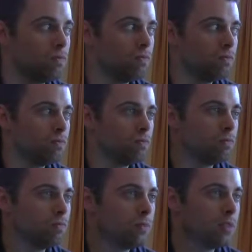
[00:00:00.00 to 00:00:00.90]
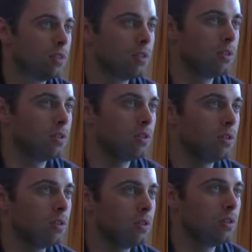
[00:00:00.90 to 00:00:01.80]

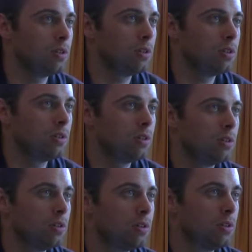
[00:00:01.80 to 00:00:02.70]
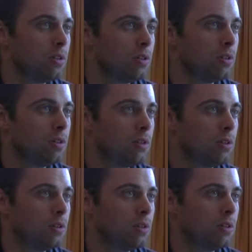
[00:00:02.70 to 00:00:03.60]

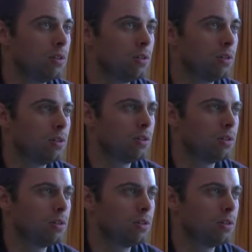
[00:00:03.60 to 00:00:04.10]
[no speech]